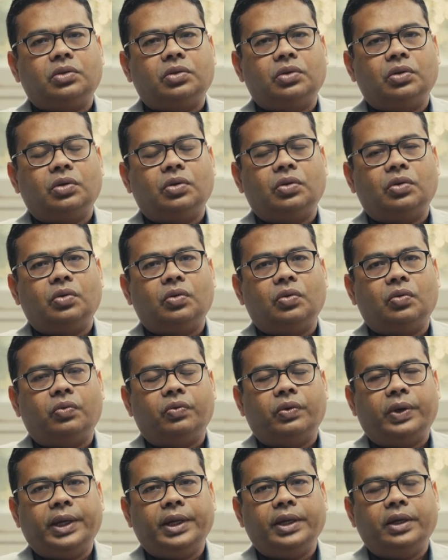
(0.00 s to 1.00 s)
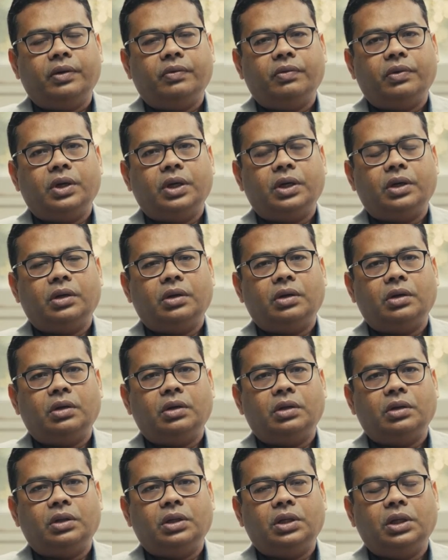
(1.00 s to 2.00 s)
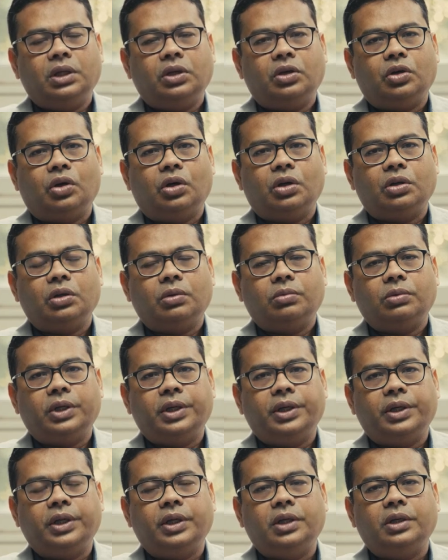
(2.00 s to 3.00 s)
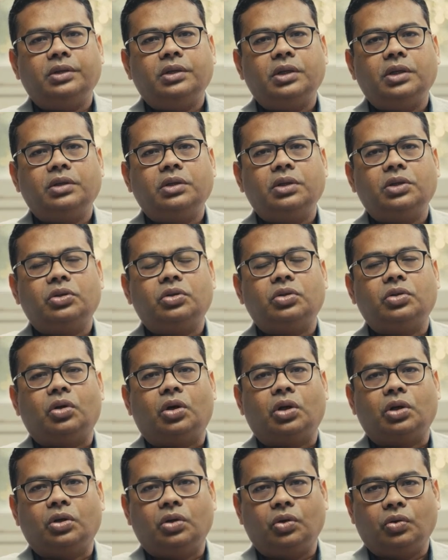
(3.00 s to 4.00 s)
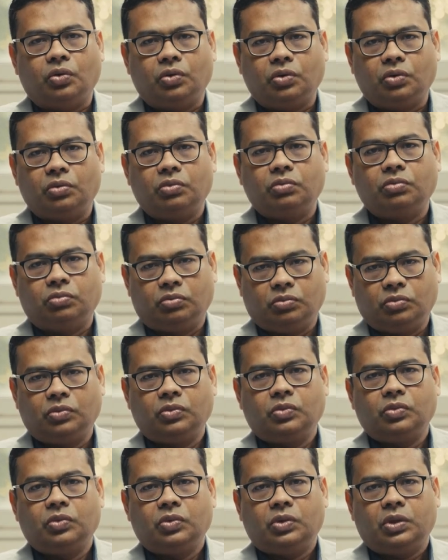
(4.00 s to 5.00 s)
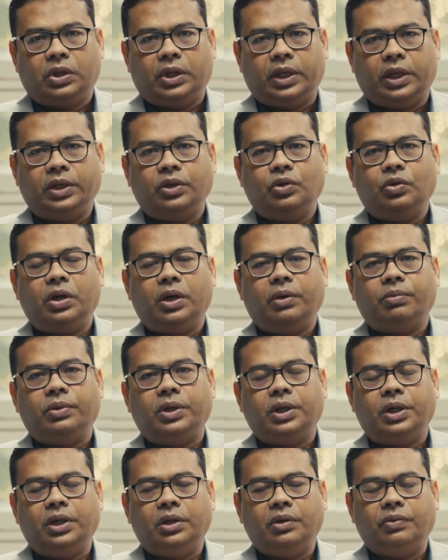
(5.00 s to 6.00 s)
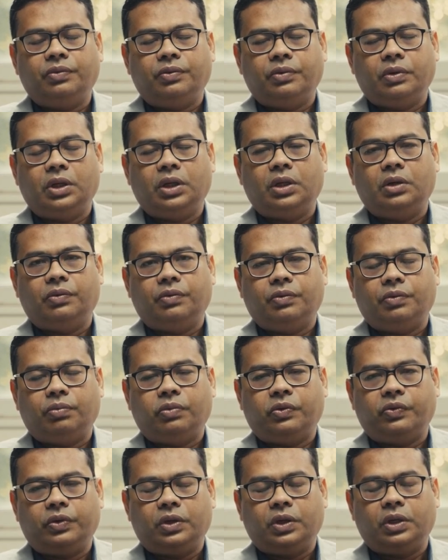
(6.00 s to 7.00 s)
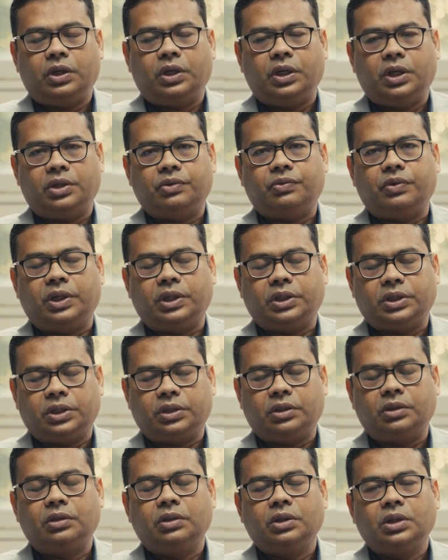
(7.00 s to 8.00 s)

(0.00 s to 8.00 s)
So whenever the cause of kidney disease is not known and you have kidney dysfunction,